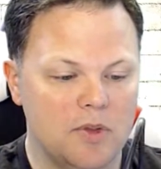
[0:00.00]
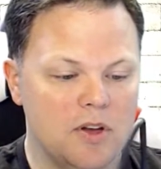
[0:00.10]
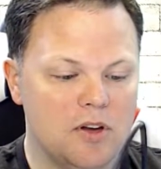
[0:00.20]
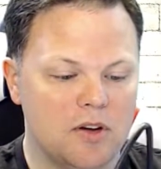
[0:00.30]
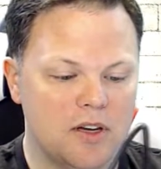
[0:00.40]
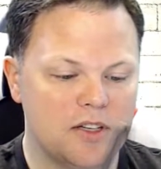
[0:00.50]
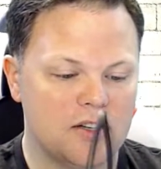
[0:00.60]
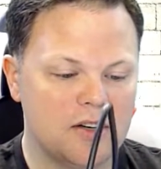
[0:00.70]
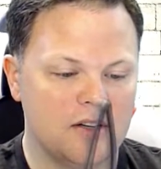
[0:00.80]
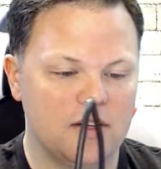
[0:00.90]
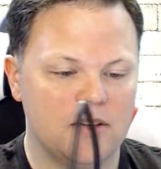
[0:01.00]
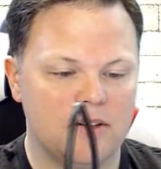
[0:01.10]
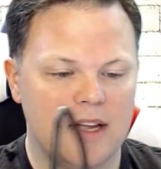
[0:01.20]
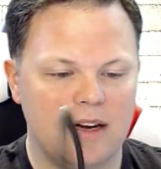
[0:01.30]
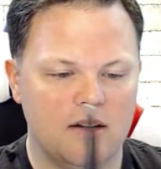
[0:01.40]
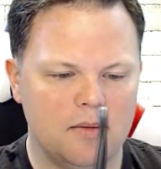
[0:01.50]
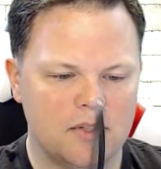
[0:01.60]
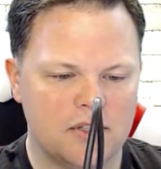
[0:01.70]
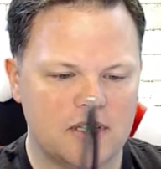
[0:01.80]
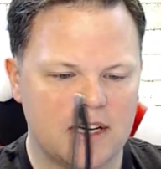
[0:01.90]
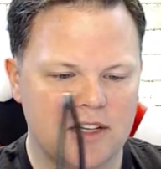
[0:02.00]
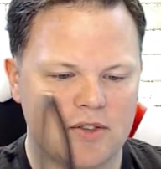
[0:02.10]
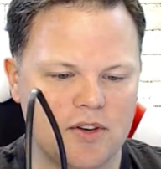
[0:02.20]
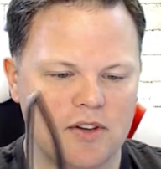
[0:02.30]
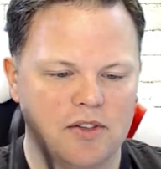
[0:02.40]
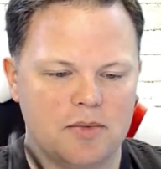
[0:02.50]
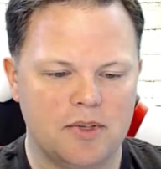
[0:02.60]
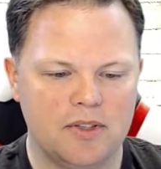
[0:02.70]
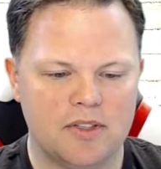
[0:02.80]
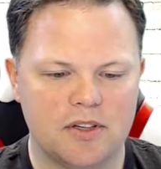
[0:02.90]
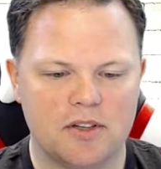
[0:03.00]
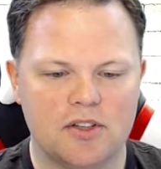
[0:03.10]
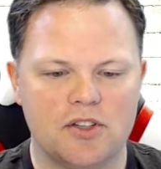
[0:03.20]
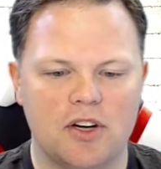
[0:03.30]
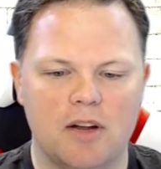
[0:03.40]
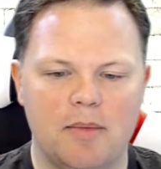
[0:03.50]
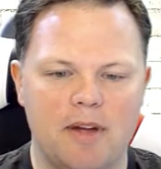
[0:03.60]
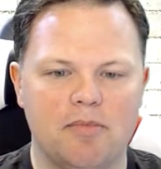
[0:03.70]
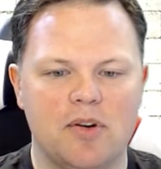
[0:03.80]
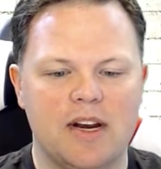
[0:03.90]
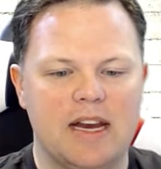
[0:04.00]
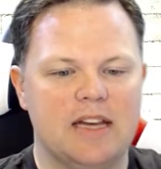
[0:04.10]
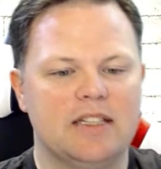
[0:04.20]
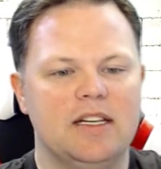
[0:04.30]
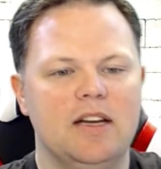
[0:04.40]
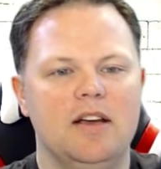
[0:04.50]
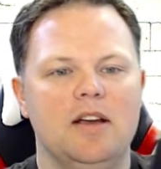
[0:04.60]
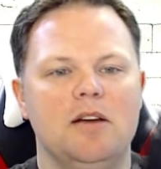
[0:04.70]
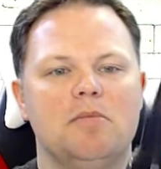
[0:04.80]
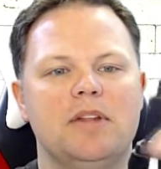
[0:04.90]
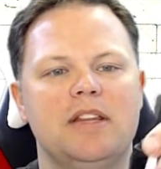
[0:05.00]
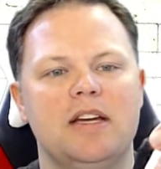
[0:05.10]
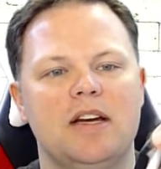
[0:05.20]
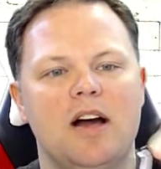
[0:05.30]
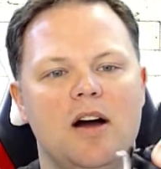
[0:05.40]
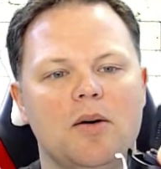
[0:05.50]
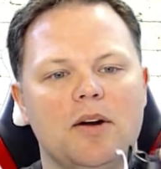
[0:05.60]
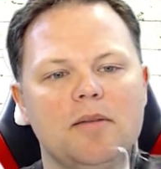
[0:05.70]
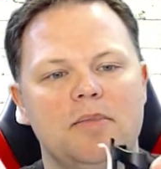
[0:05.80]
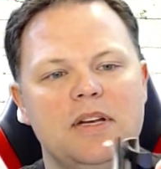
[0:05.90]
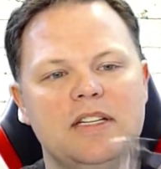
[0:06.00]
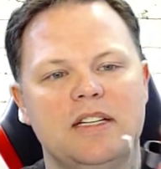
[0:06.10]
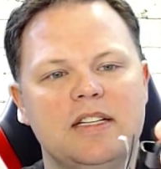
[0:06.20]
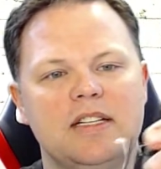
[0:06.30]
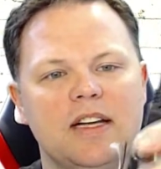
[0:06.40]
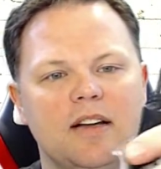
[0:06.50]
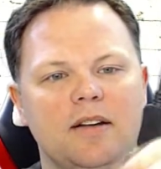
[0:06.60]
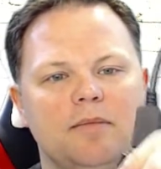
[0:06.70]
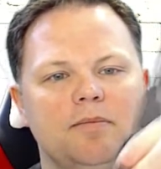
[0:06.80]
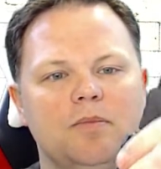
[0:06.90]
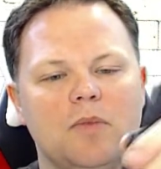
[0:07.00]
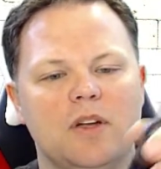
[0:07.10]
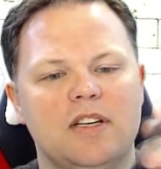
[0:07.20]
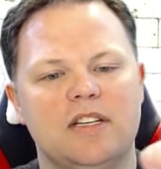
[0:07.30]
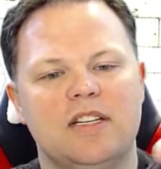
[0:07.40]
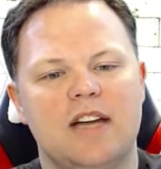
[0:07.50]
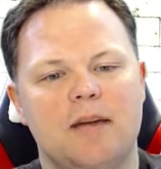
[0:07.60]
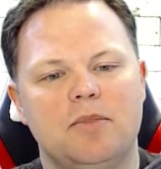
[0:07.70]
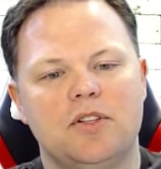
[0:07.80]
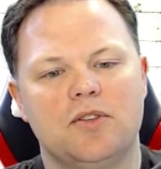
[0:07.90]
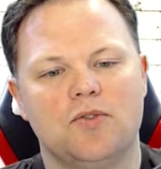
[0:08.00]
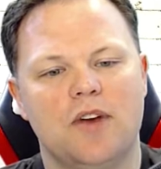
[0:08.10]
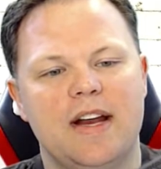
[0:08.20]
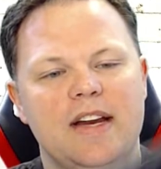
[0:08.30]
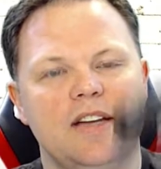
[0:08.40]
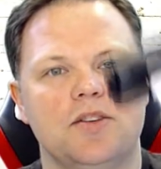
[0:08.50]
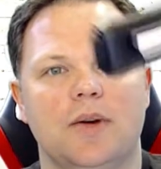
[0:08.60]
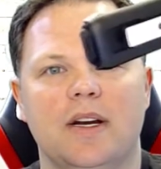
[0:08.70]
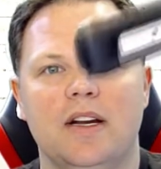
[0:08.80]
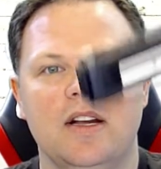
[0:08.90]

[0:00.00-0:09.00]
you can certainly do that. It almost looks like it's reusable, so it should come off pretty easy. But then our PC stick snaps right into it.